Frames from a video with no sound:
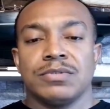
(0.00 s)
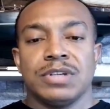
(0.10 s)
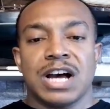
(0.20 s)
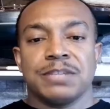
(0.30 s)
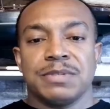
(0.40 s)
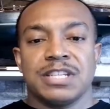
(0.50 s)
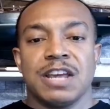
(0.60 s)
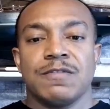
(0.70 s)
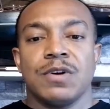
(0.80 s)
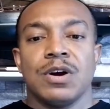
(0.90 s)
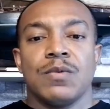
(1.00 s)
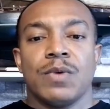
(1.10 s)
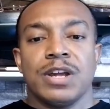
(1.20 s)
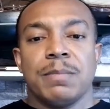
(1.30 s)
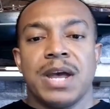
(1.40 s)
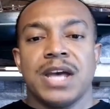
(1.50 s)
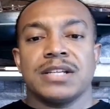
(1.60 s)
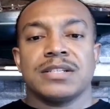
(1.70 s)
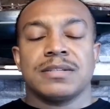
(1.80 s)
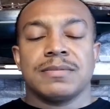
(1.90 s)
You guys be safe. Wear your mask.